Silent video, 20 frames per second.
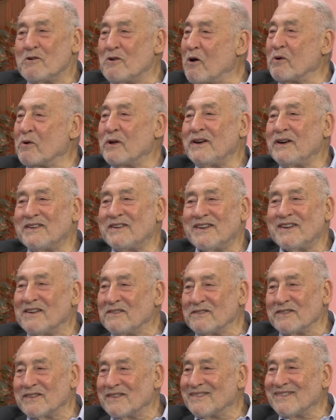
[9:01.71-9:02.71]
You know, he
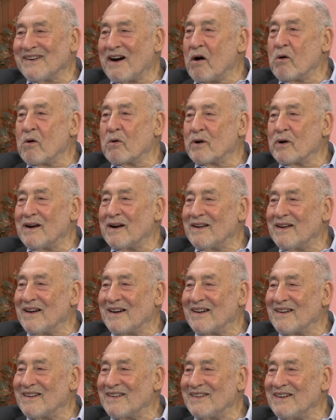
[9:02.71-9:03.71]
didn't lower.
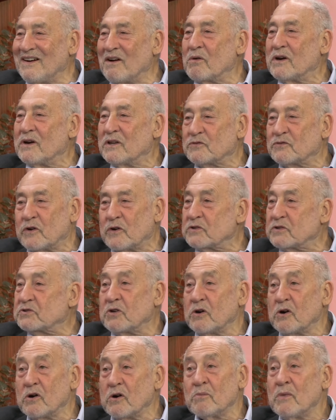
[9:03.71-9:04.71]
In his
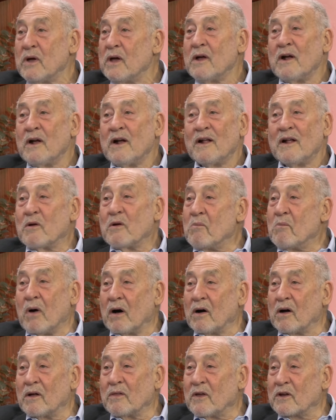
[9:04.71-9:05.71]
first term,
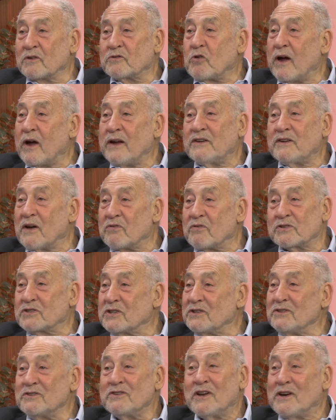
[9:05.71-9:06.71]
the trade
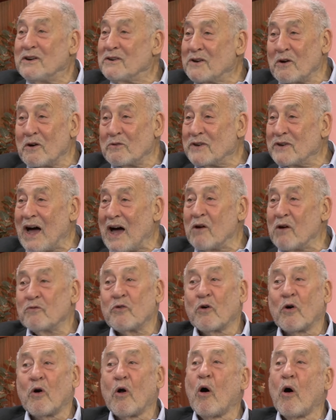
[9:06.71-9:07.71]
deficit didn't go
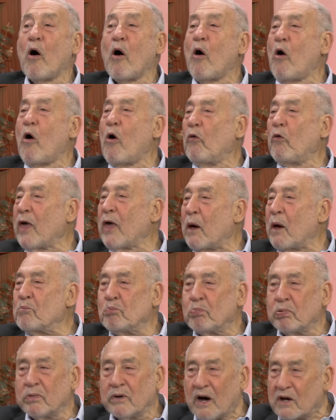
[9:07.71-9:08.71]
down for all
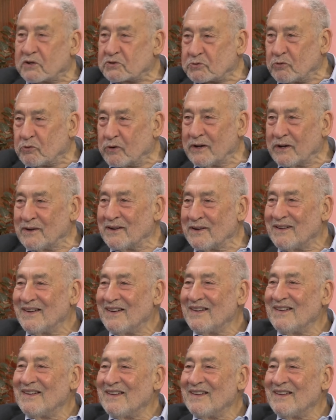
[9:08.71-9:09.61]
that blustering.